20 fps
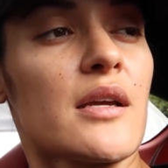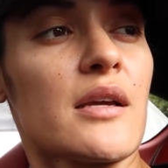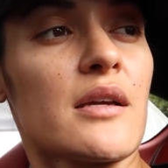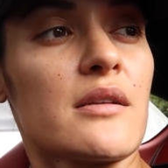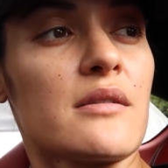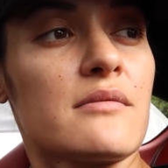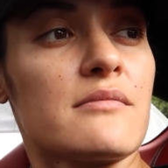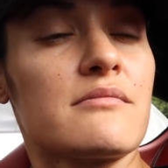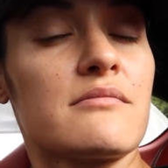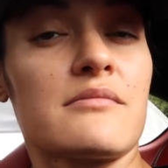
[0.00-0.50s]

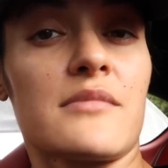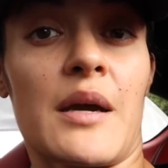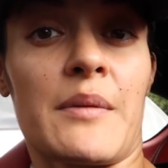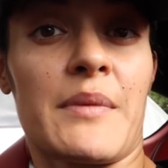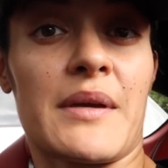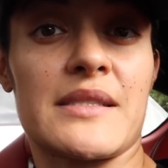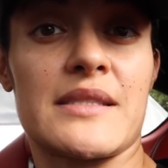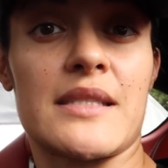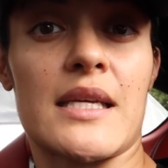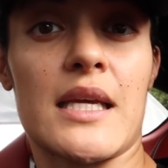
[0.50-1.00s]
And I'm
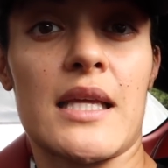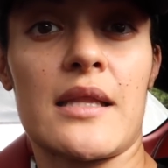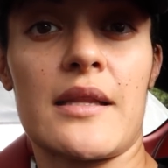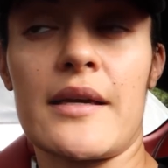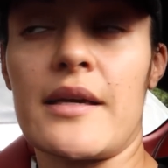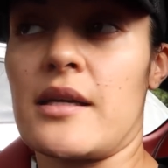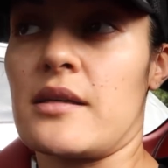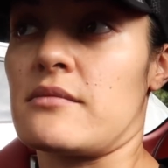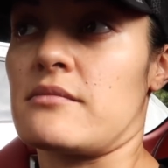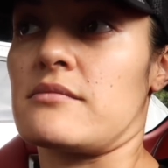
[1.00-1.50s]
not saying
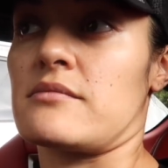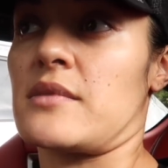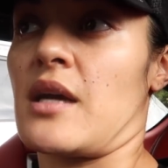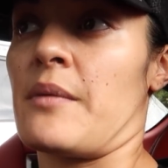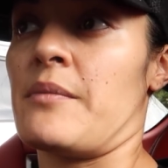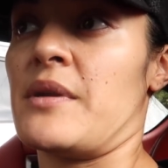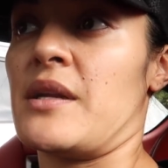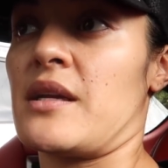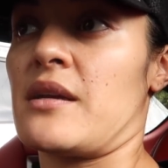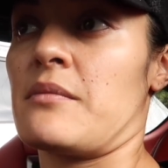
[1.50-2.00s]
like
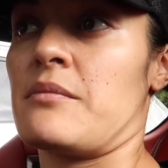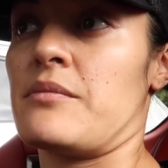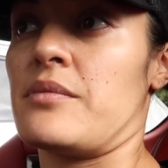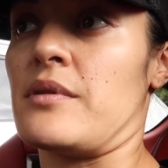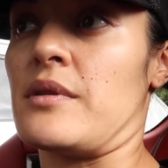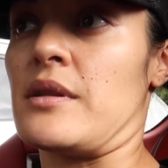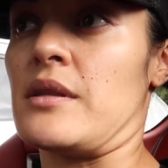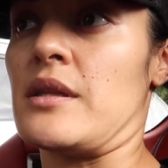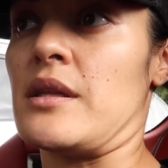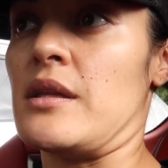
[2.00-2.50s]
I'm gonna
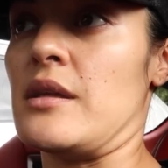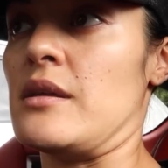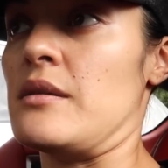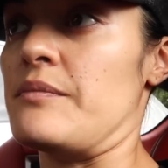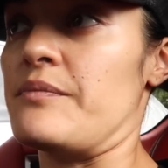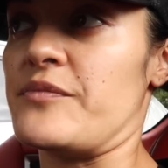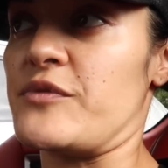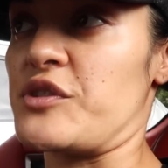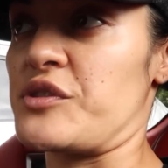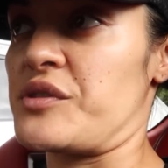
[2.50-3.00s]
completely
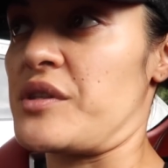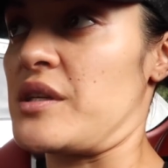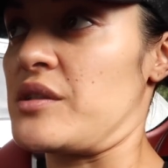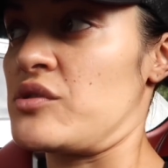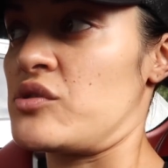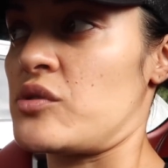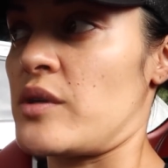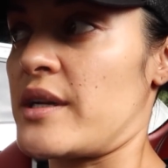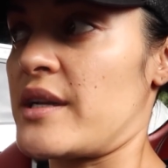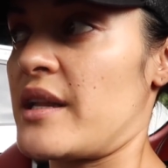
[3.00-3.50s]
just get
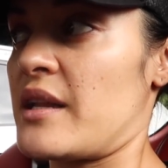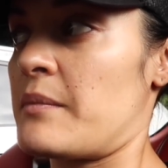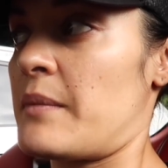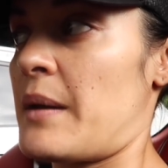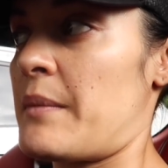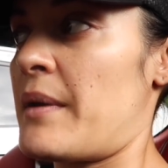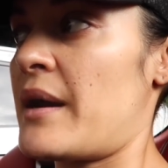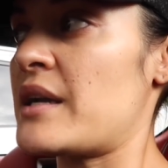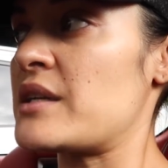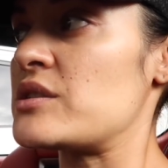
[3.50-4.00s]
shredded out of
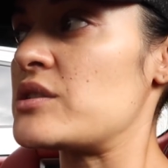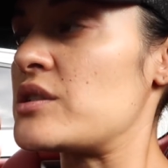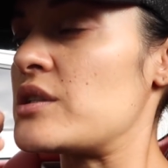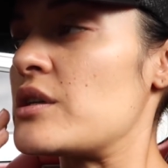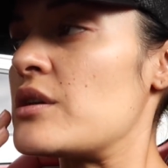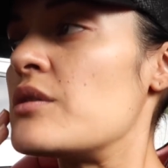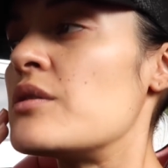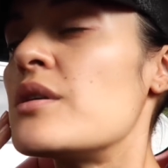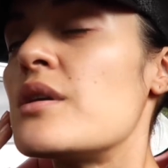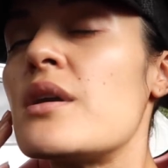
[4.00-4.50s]
my mind, you
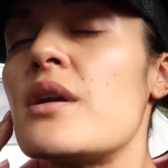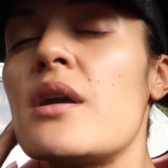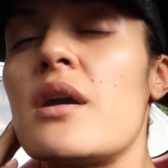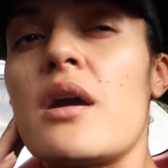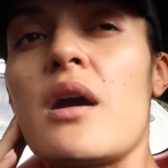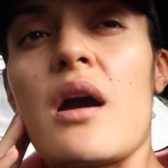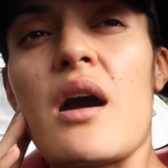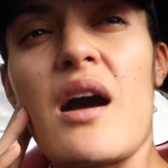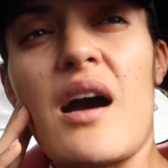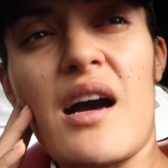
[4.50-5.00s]
know,
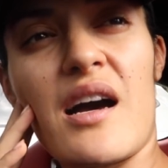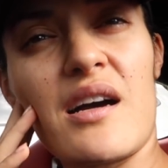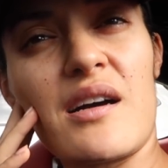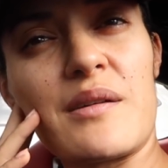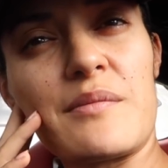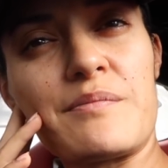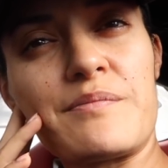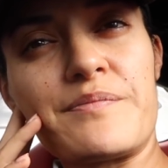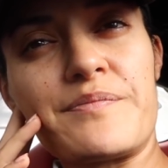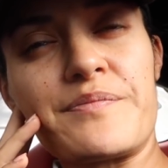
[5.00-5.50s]

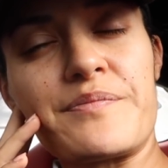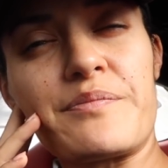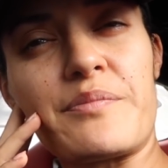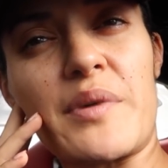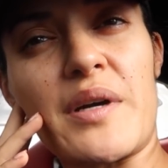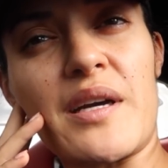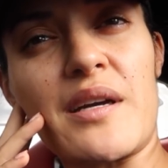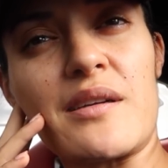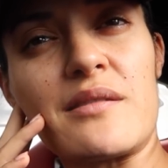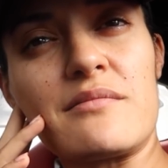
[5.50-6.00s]

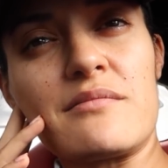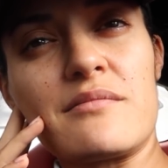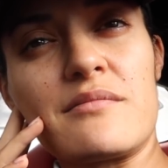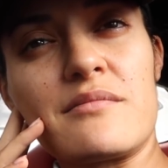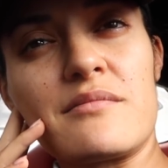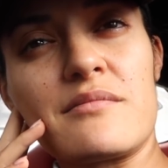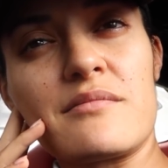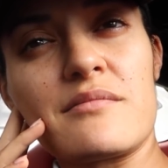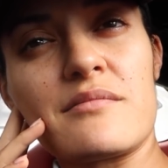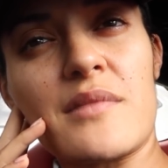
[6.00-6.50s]
but
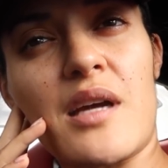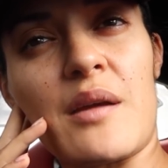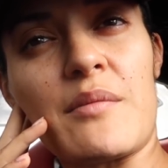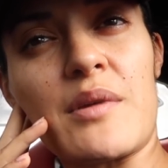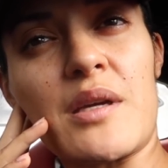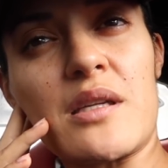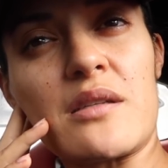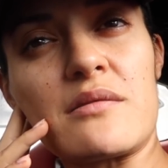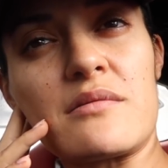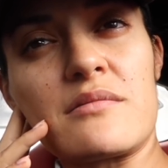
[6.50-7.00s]
I
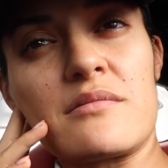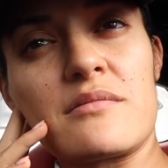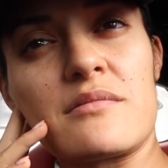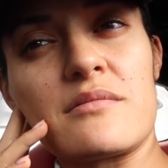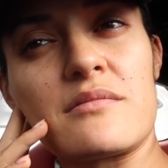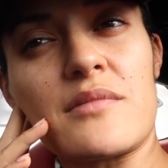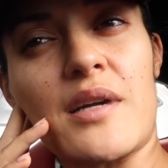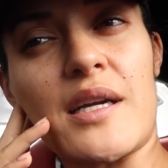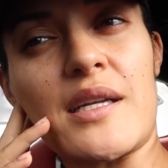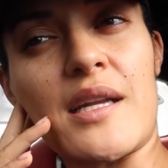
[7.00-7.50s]
mean,
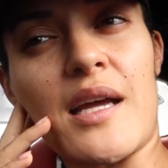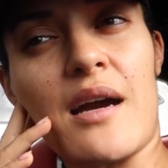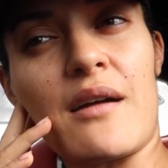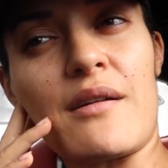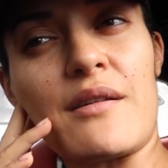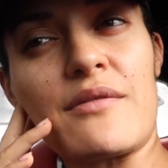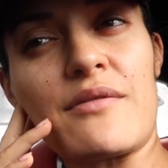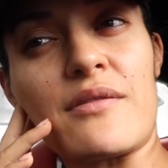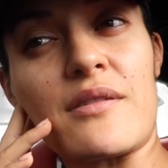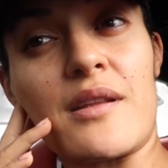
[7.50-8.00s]
right now
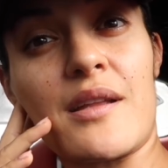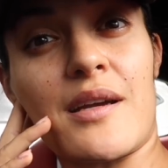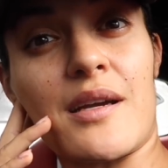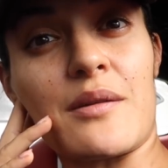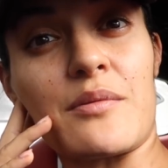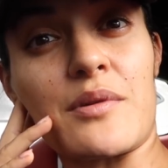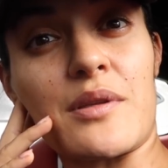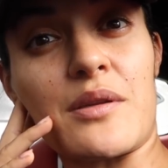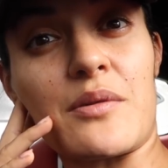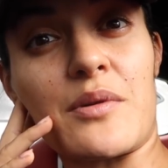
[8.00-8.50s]
I feel like
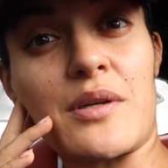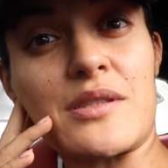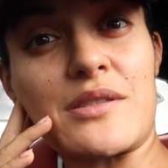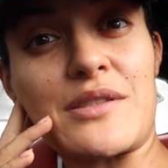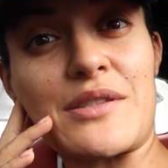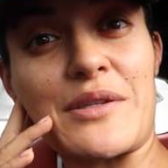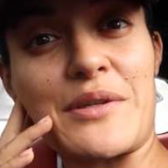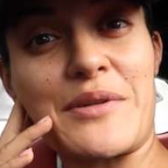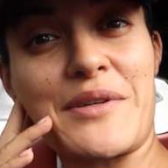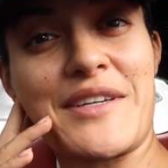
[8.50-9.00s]
I really want
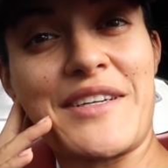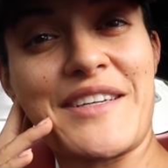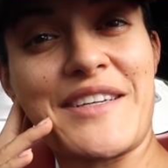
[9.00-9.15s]
to.